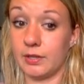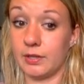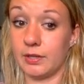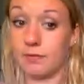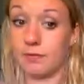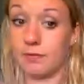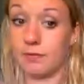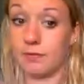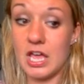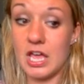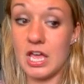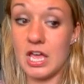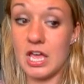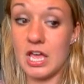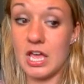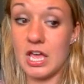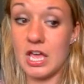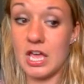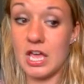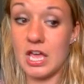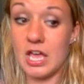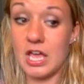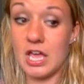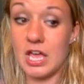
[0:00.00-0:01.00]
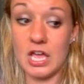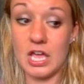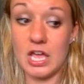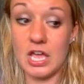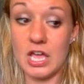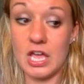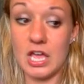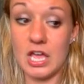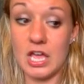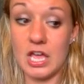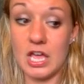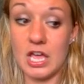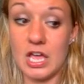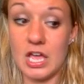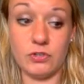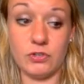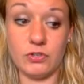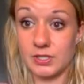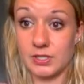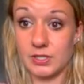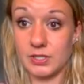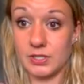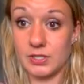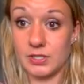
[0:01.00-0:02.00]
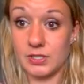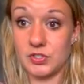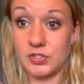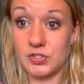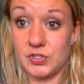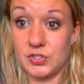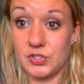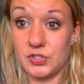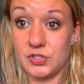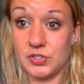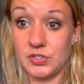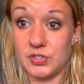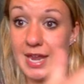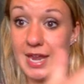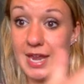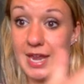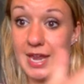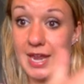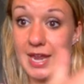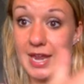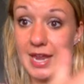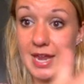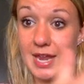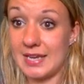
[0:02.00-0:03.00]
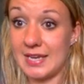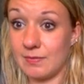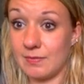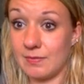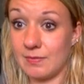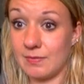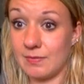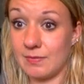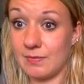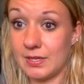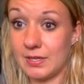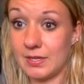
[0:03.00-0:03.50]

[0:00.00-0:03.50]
If you don't do your first and last name,